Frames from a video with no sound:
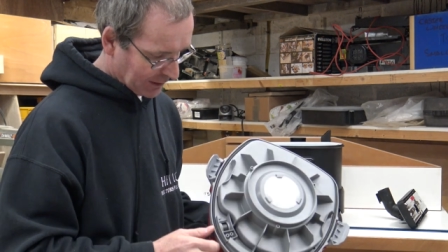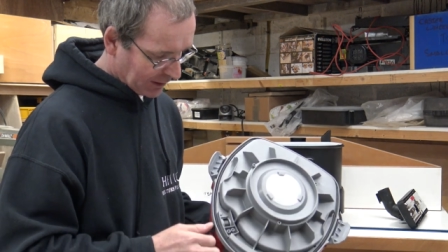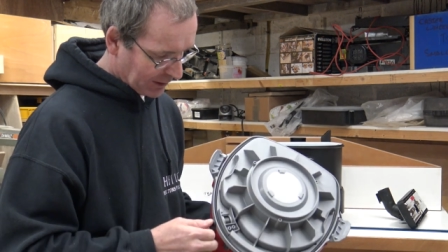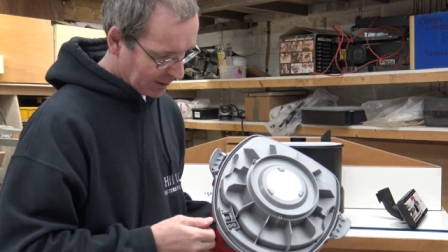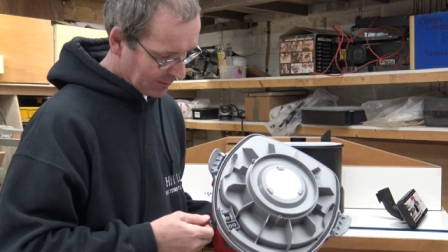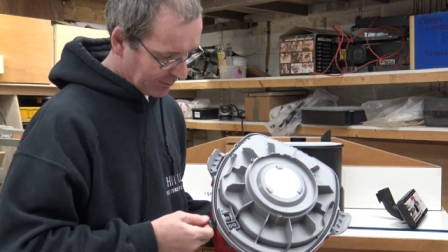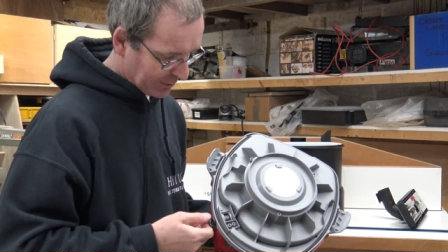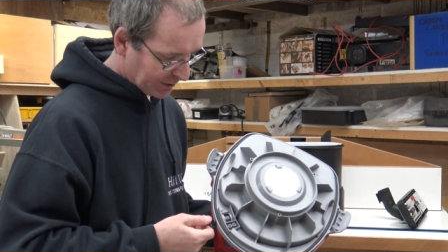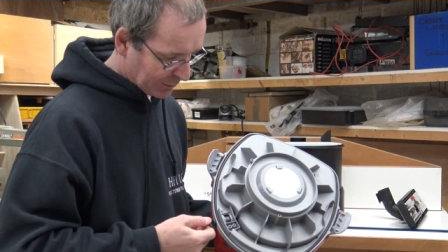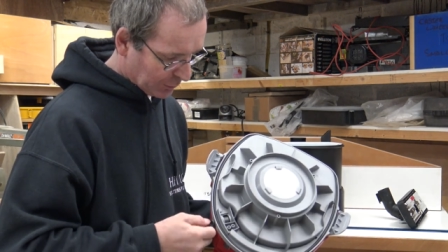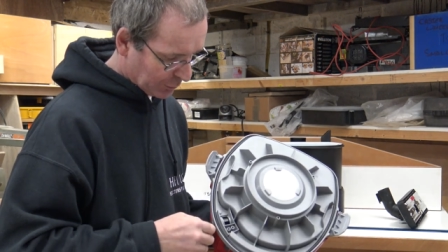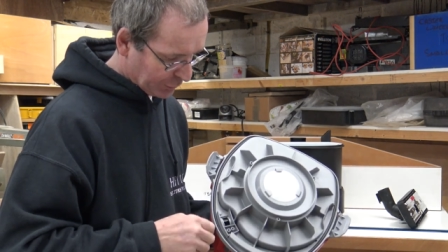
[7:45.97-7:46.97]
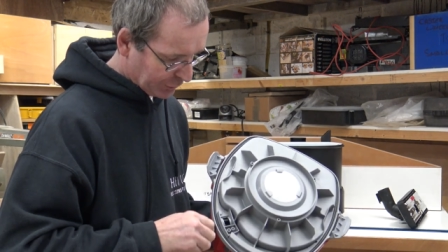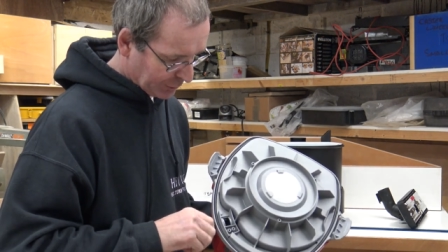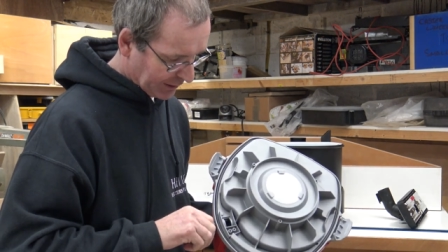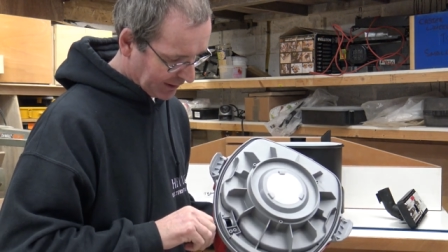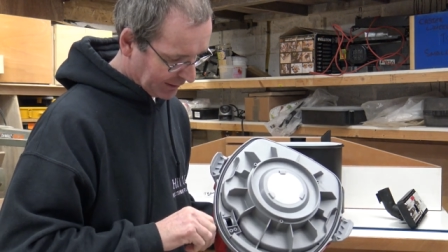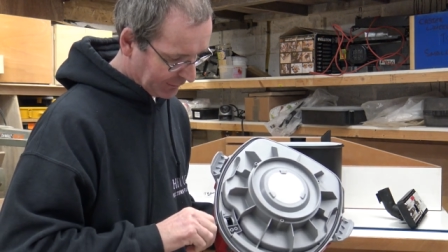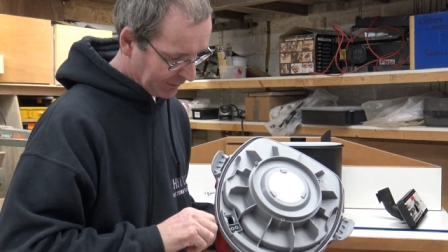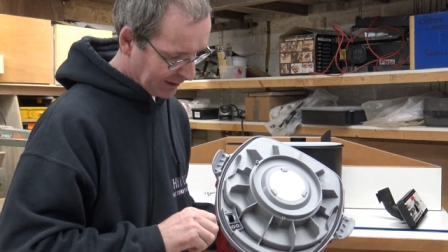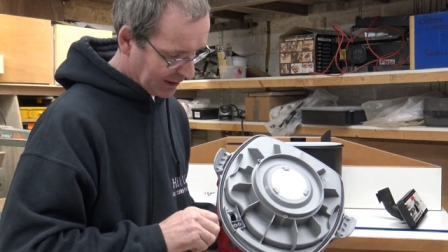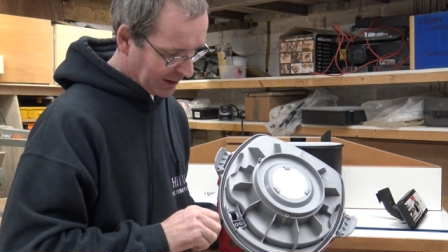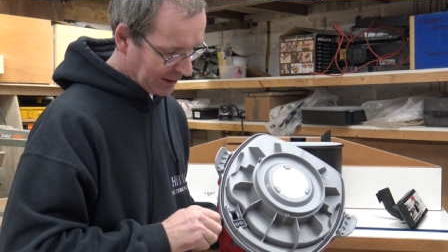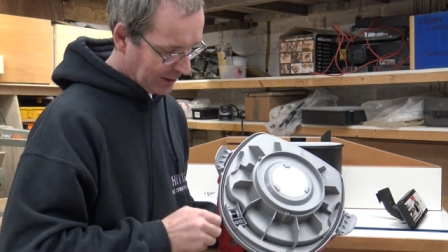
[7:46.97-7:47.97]
Um, but it also has
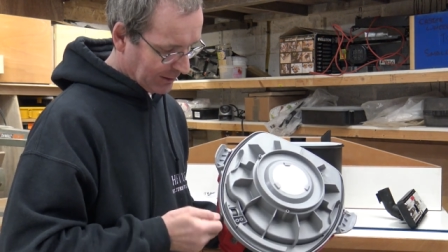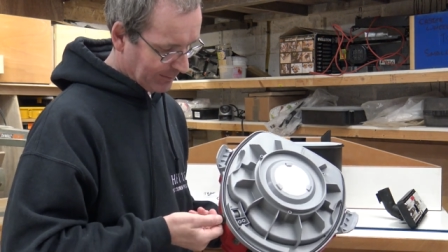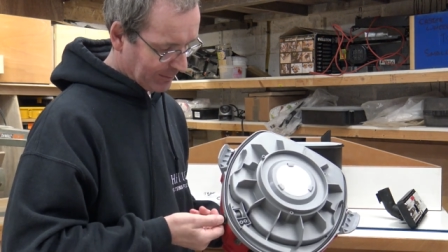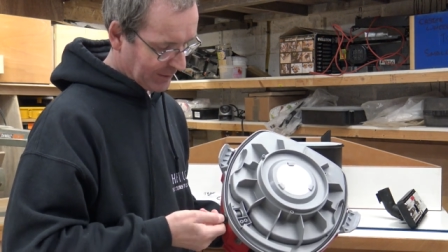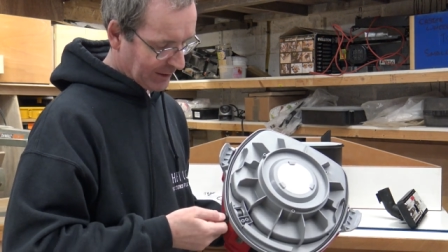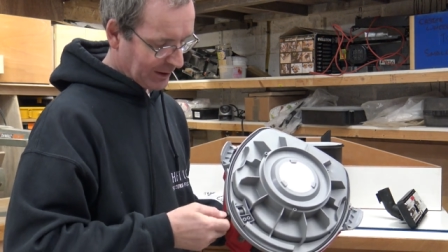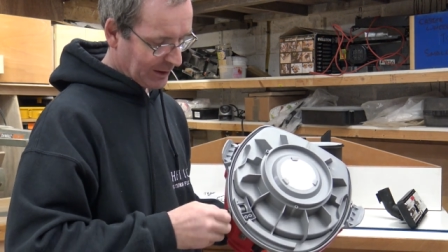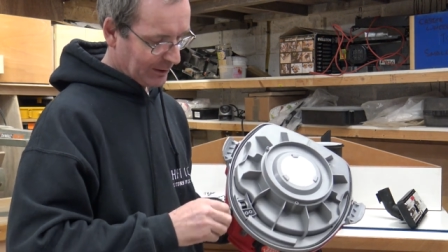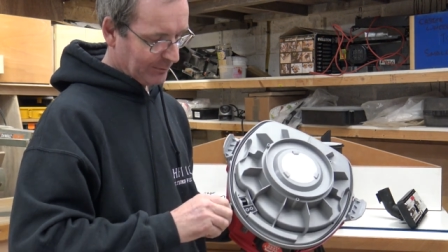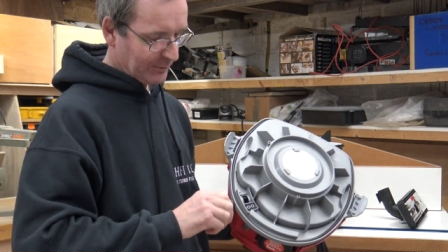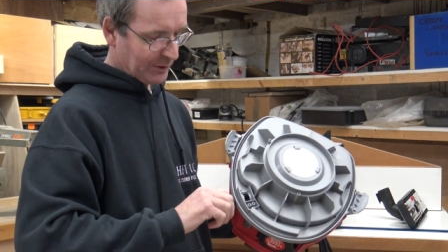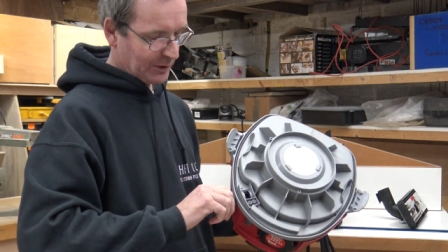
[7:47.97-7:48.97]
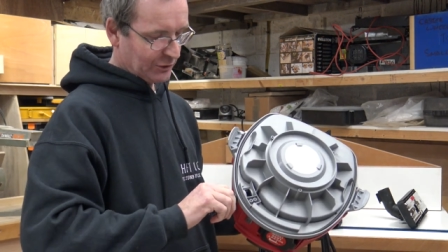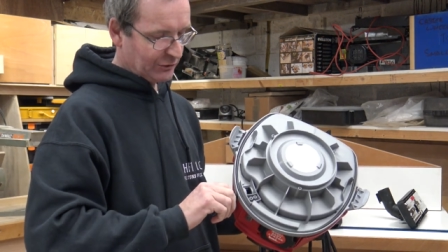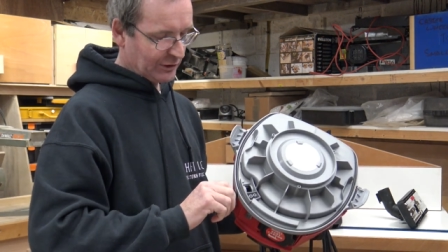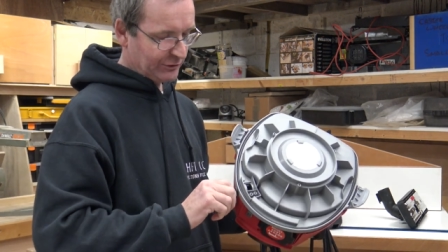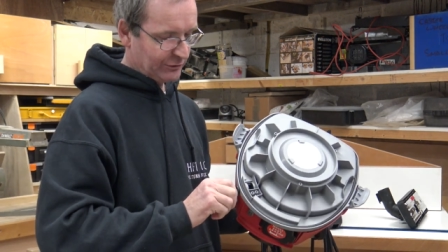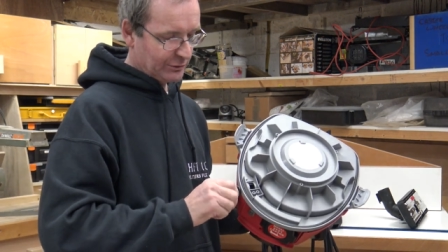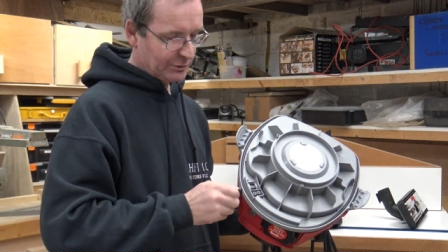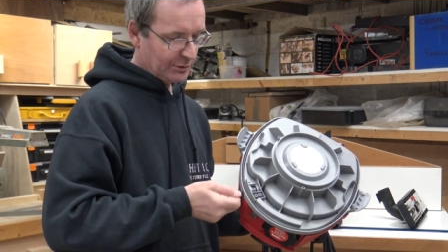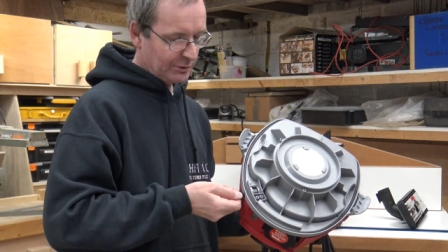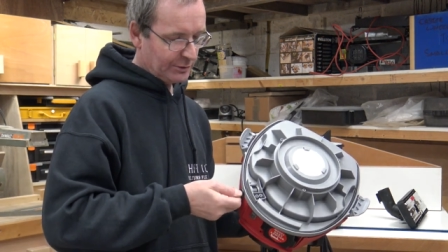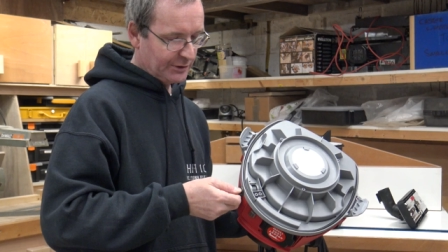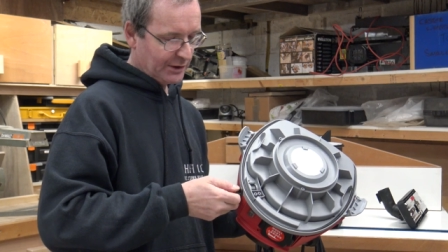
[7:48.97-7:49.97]
a um, adjuster
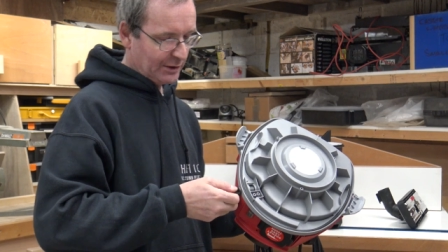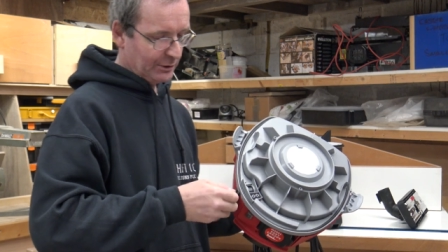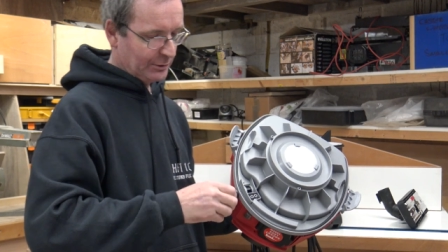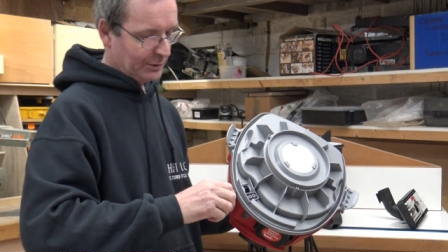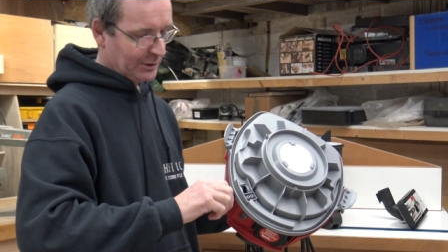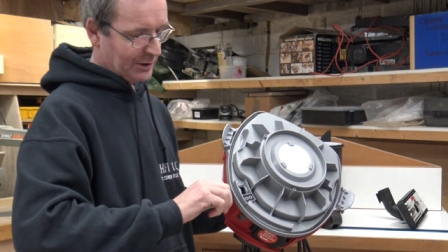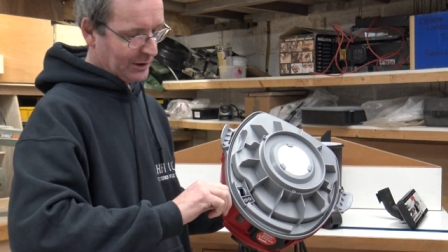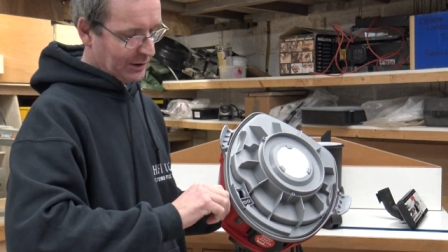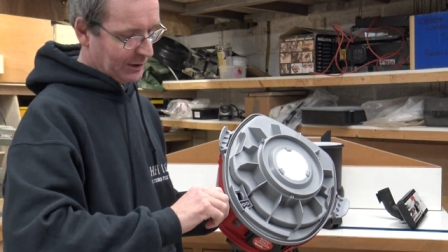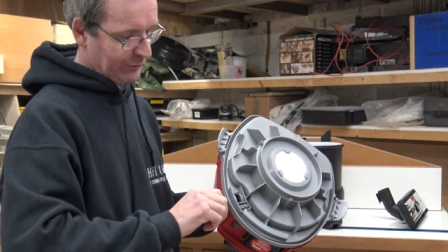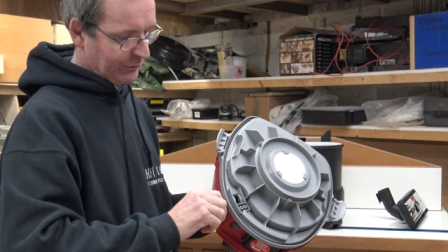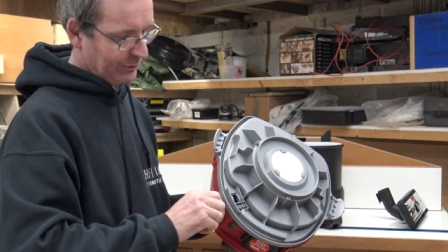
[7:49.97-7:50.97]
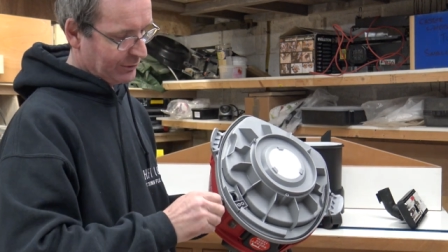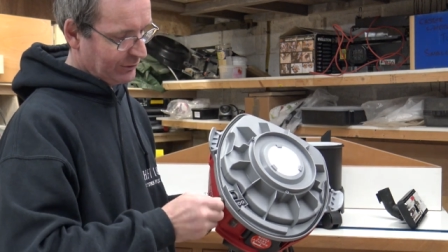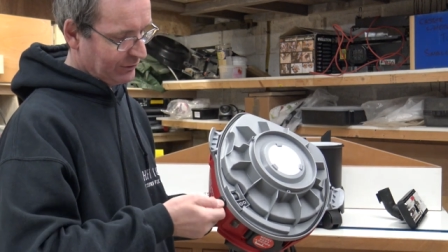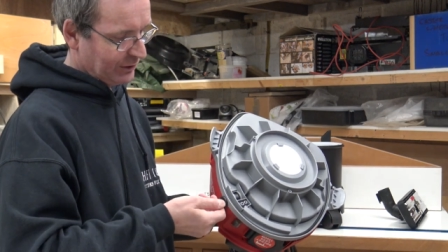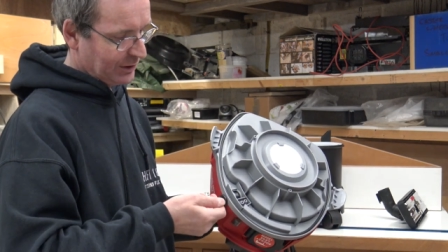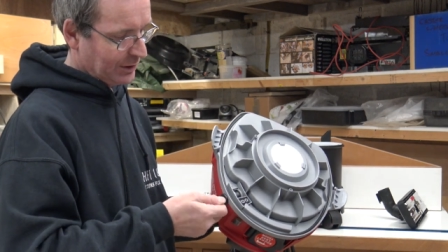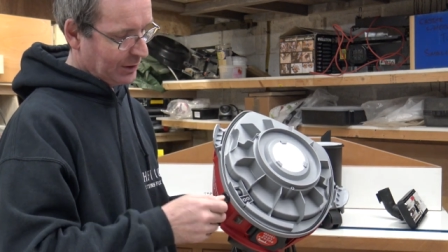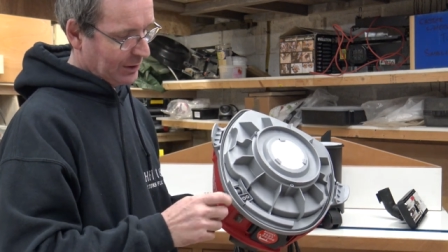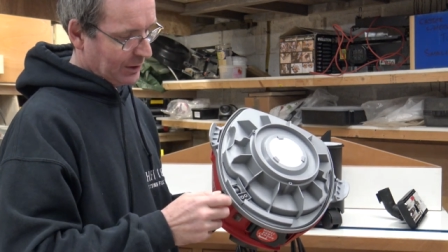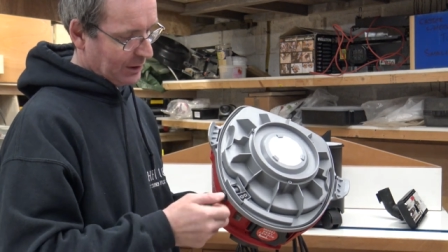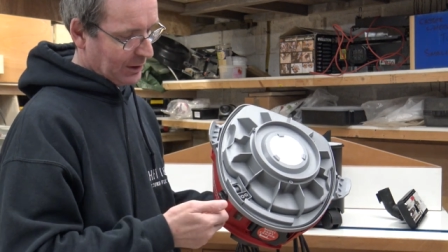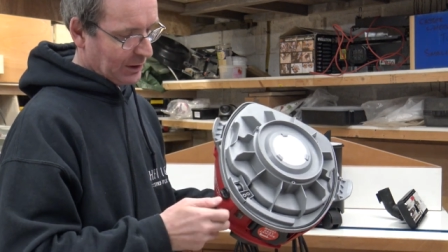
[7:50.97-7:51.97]
on here, as you can see,
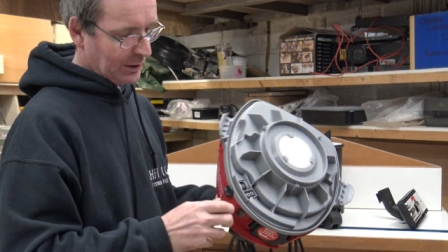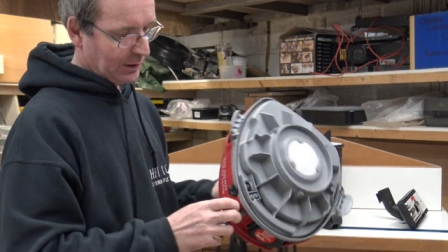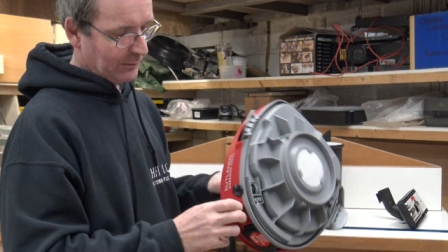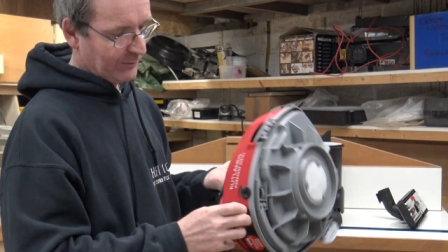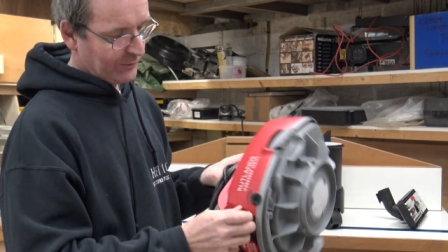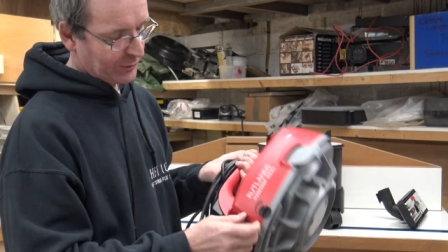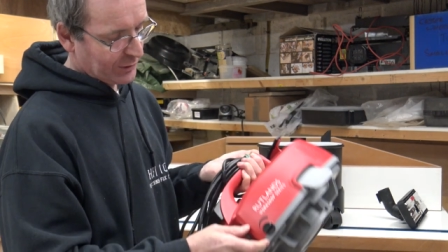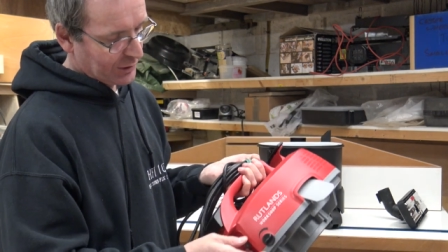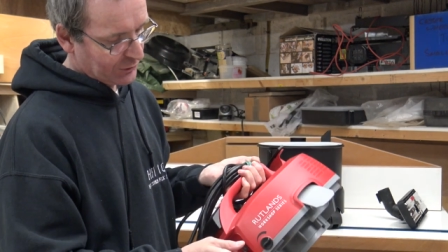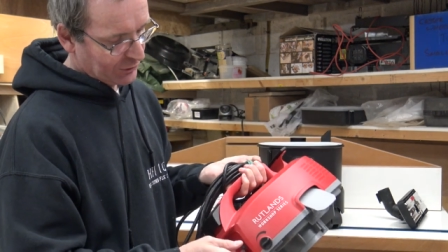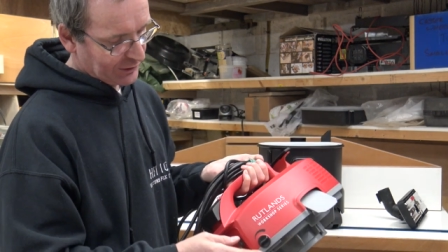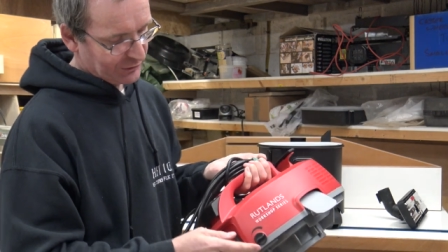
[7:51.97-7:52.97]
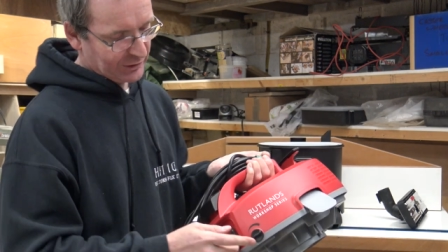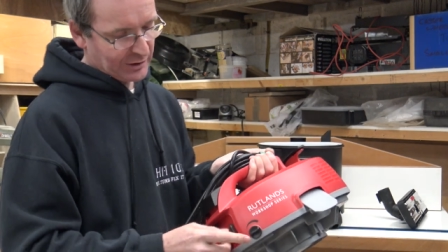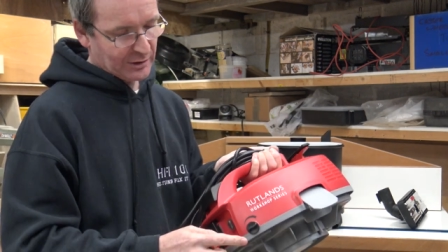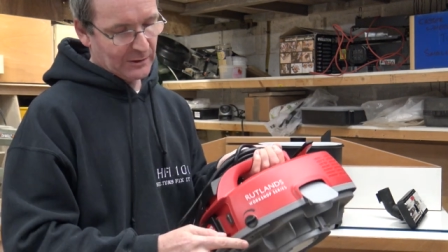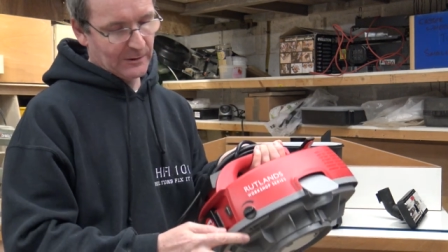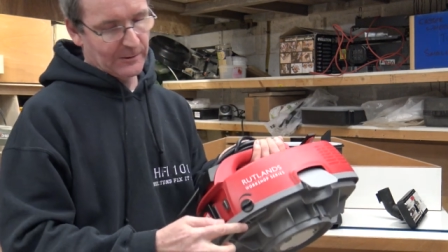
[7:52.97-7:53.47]
um, for adjusting